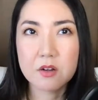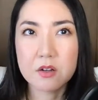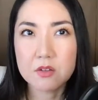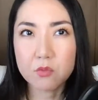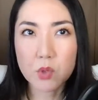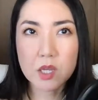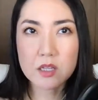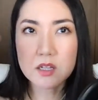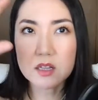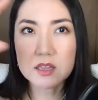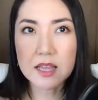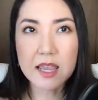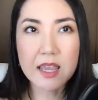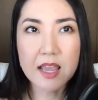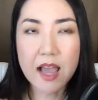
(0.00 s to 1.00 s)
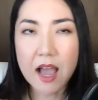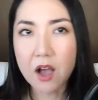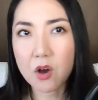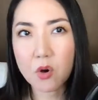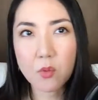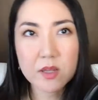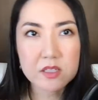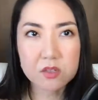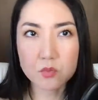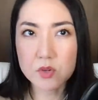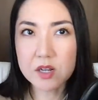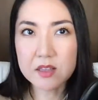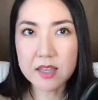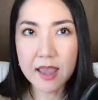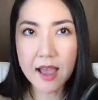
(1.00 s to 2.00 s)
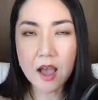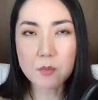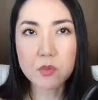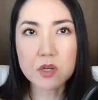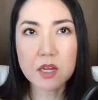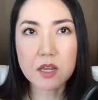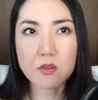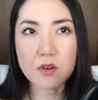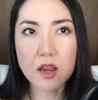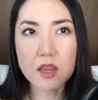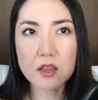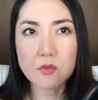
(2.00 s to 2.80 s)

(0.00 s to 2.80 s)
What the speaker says: we gotta lay out what's really happening, right?